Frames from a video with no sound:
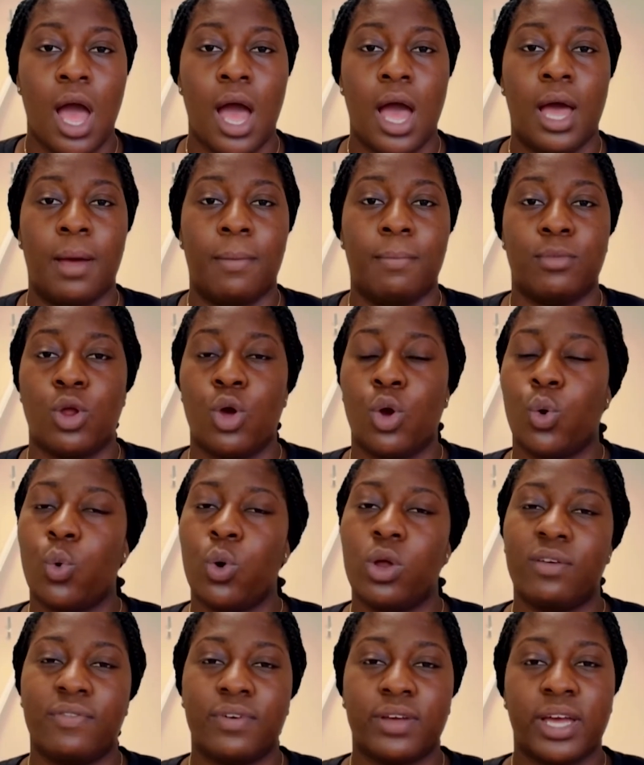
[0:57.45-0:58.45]
No
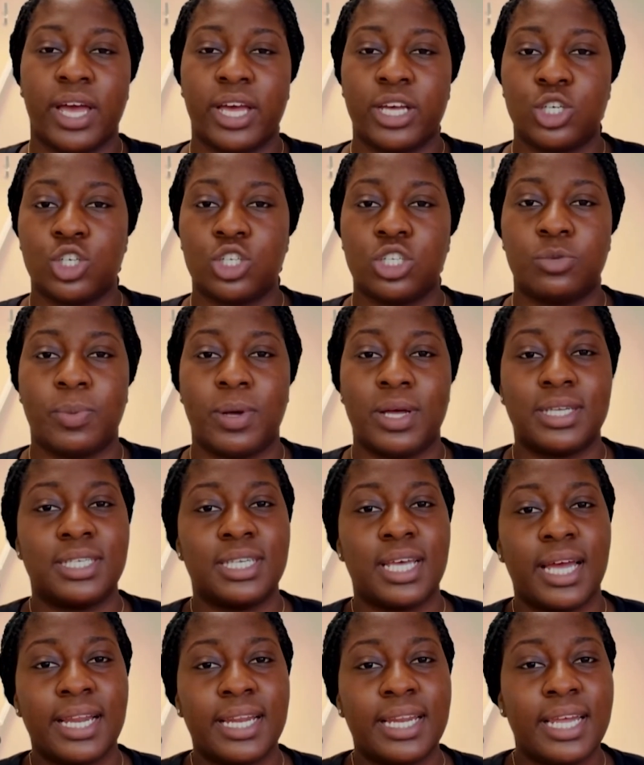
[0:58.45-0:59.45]
qualifications per se
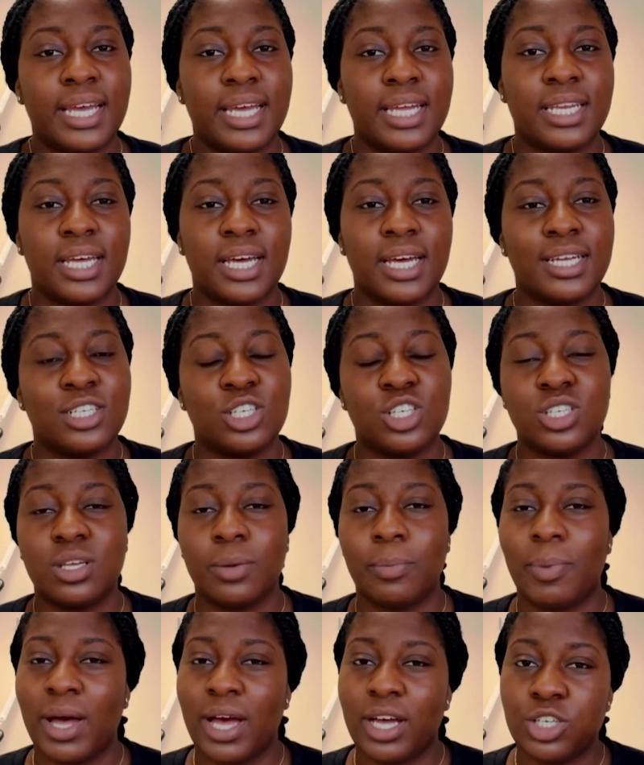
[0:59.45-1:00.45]
needed, just a
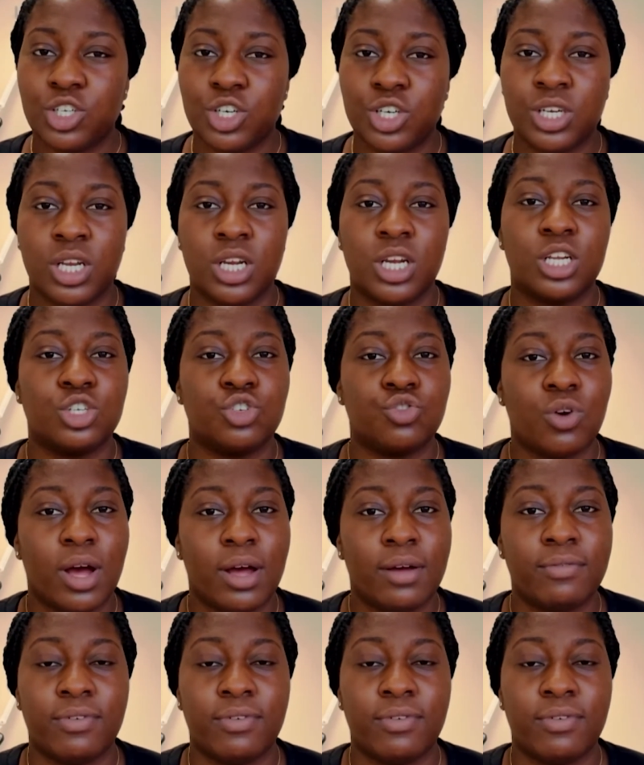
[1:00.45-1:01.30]
passion and a drive for